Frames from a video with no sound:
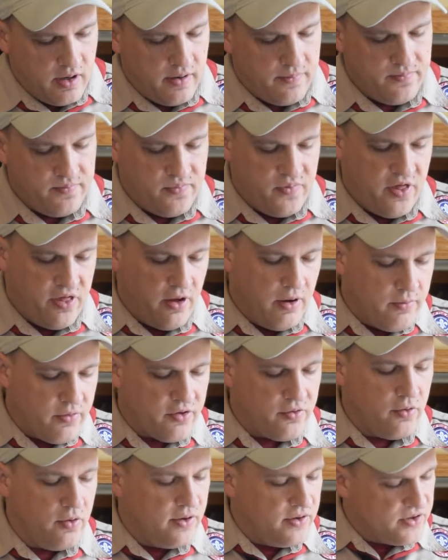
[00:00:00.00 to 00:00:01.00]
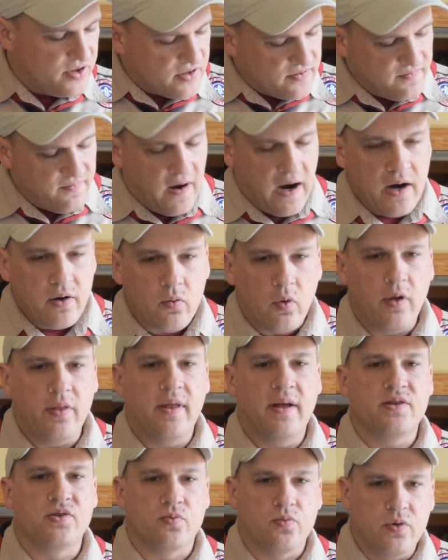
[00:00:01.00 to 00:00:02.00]
thumb through it and just find one
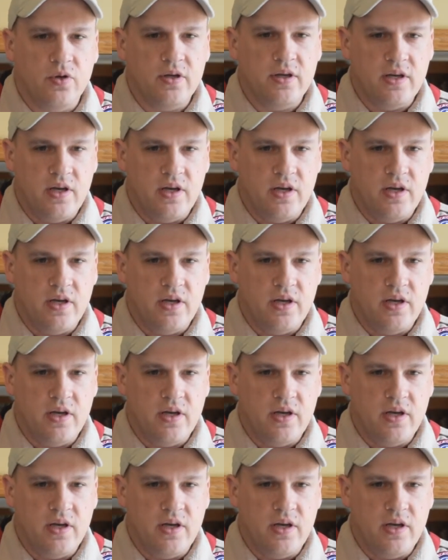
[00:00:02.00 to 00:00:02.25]
that's really